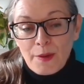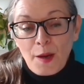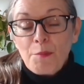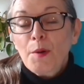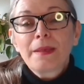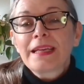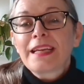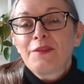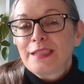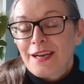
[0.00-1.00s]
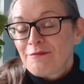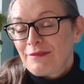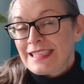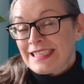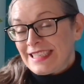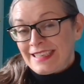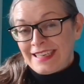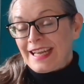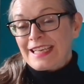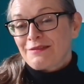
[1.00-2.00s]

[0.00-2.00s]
good, but I'll probably give you 10 reasons and then